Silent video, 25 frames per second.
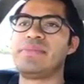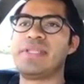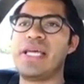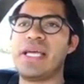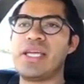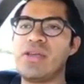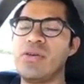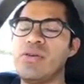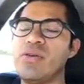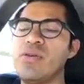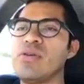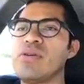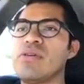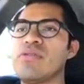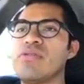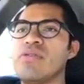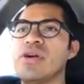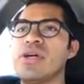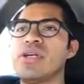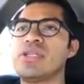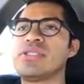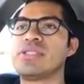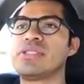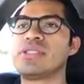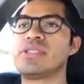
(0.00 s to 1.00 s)
Thank you,
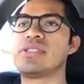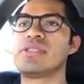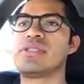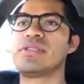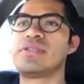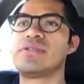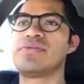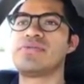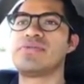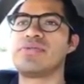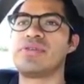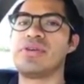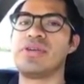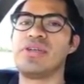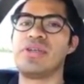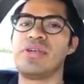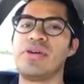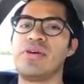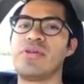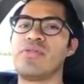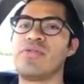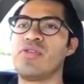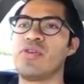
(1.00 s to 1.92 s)
universe, for, you know,